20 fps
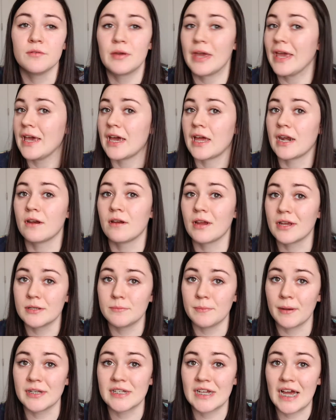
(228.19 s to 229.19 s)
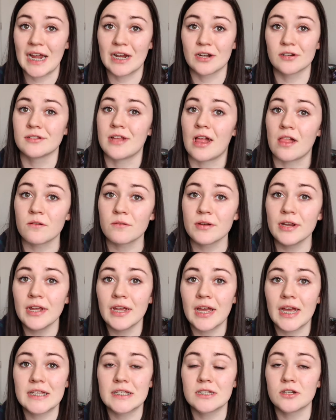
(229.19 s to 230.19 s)
You can expect a higher
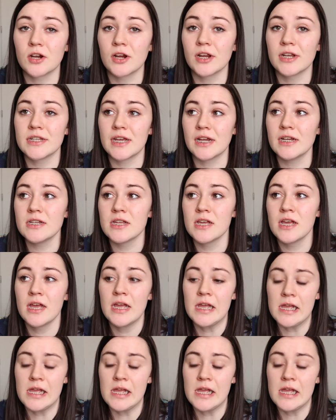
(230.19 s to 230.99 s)
salary as an architect,